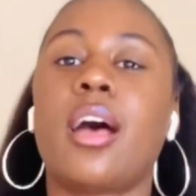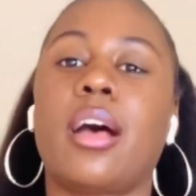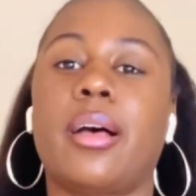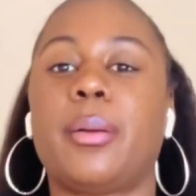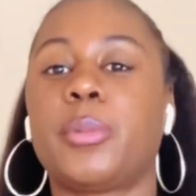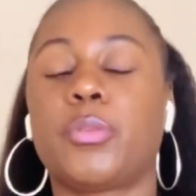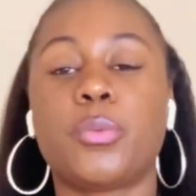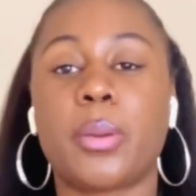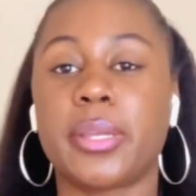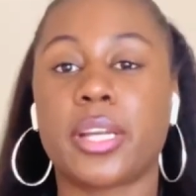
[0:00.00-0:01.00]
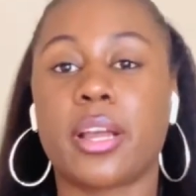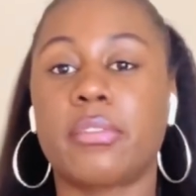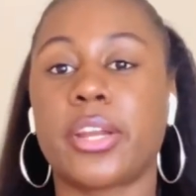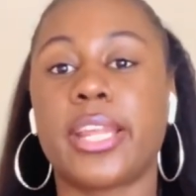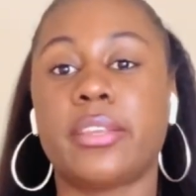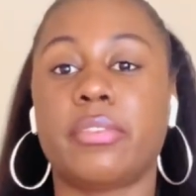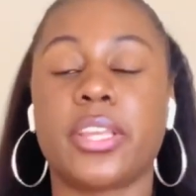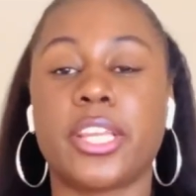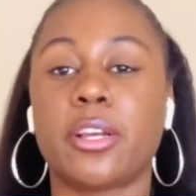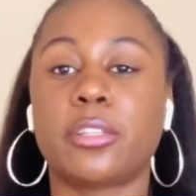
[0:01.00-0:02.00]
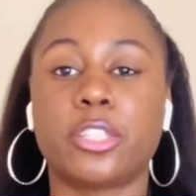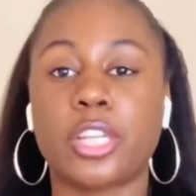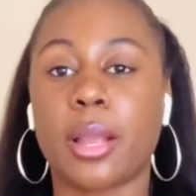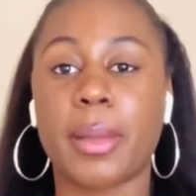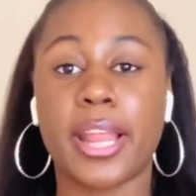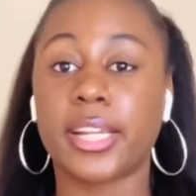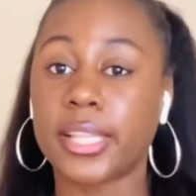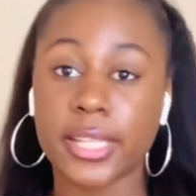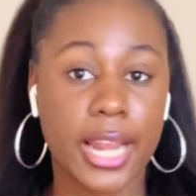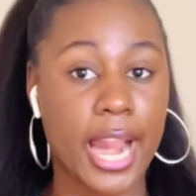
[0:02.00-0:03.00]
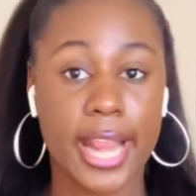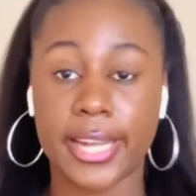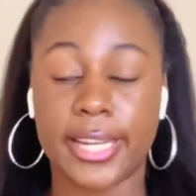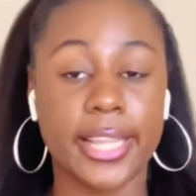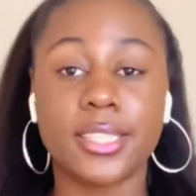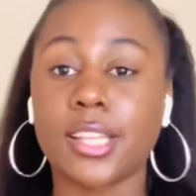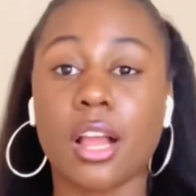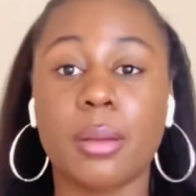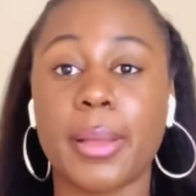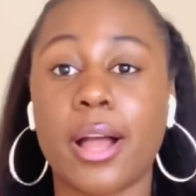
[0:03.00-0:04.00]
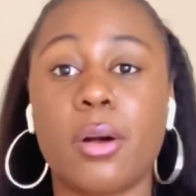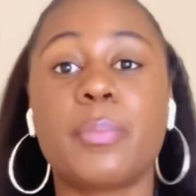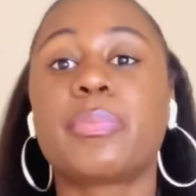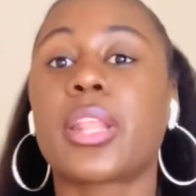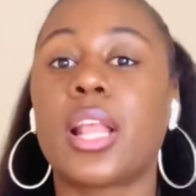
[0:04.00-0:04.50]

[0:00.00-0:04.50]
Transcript: If you want me to cover any videos or talk about anything that I didn't talk about,